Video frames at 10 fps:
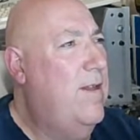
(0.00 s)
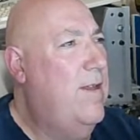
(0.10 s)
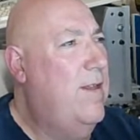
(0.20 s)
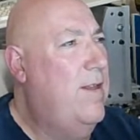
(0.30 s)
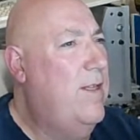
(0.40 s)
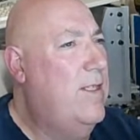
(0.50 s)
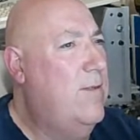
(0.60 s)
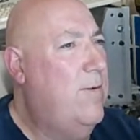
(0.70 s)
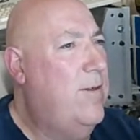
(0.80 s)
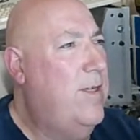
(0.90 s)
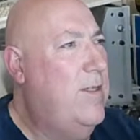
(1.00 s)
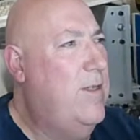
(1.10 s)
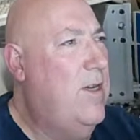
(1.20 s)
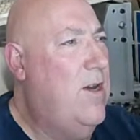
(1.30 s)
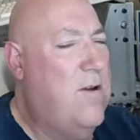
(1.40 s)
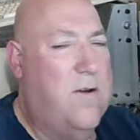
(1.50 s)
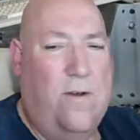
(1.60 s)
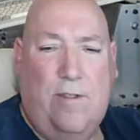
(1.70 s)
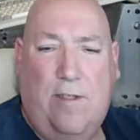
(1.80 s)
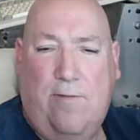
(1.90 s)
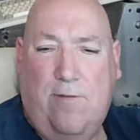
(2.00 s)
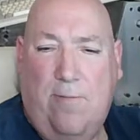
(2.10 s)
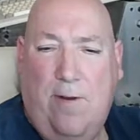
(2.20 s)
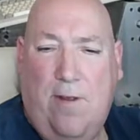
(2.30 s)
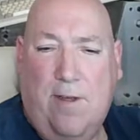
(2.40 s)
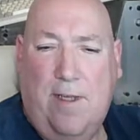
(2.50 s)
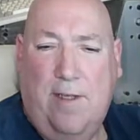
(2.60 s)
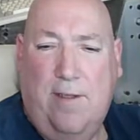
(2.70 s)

And this is what it's got from login.